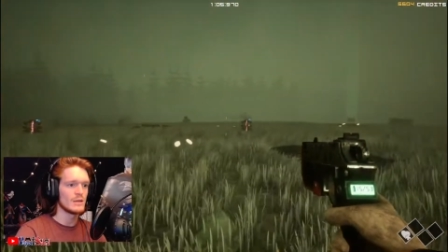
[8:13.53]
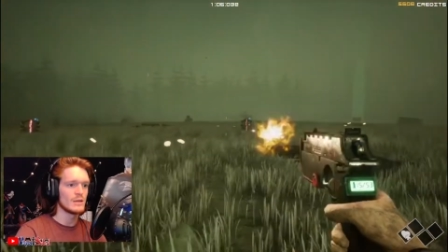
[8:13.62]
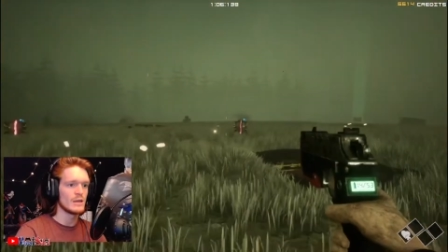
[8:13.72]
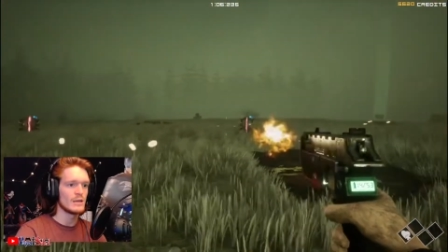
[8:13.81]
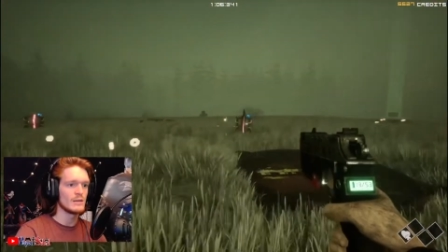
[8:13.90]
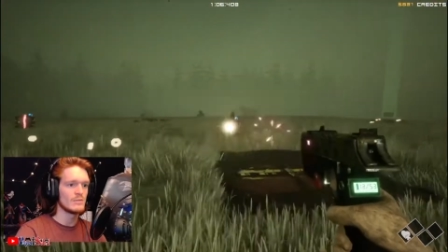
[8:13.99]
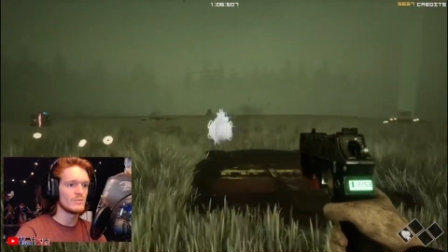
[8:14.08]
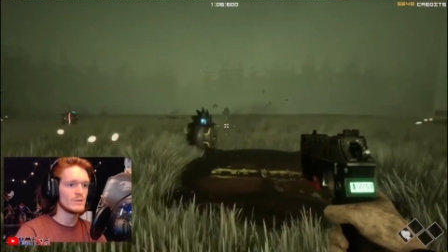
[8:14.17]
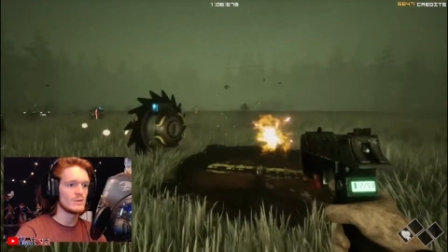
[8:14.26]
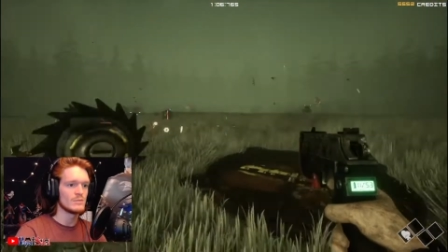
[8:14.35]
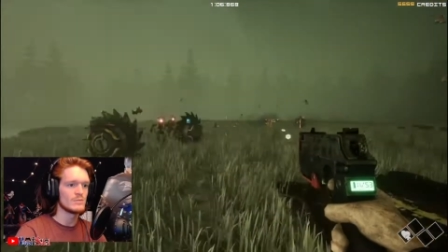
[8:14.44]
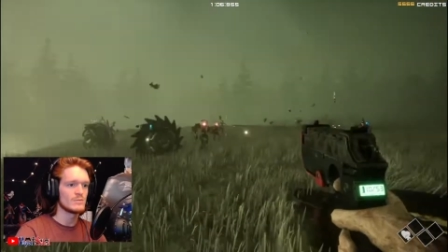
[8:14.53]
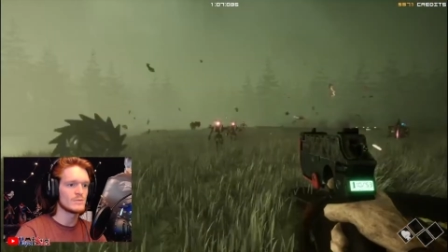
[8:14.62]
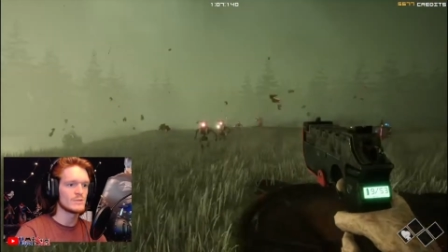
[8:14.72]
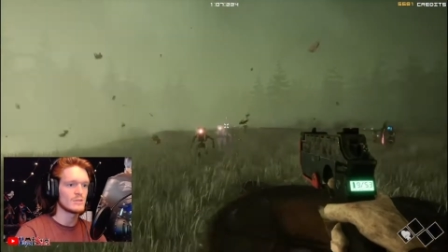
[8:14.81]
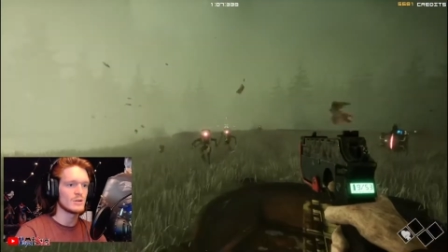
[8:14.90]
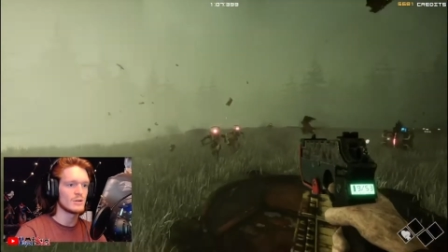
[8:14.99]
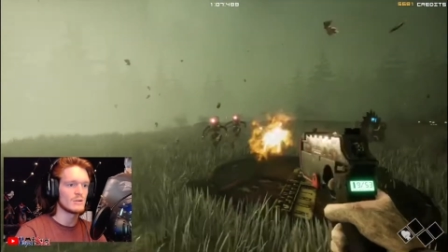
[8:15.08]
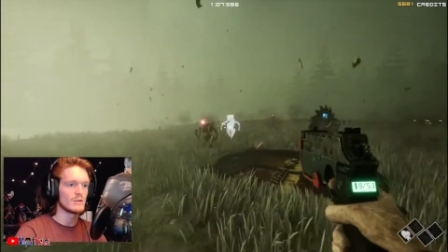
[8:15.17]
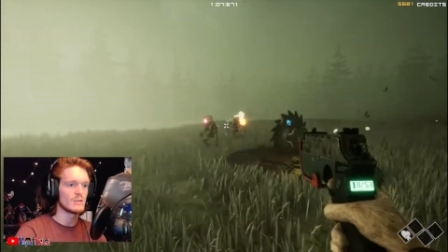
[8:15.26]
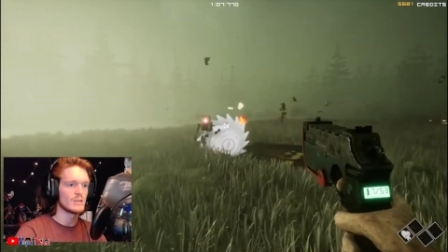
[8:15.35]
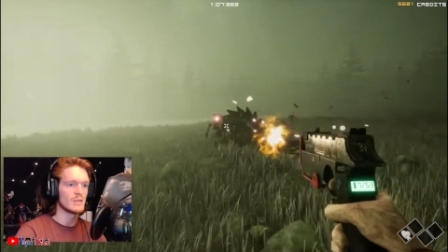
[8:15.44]
enemy
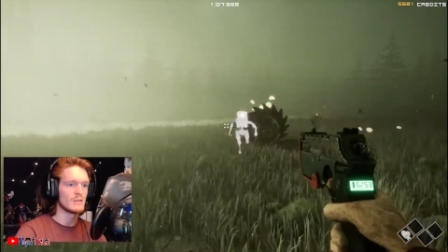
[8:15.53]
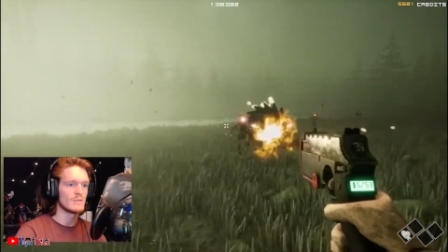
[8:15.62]
starter kit,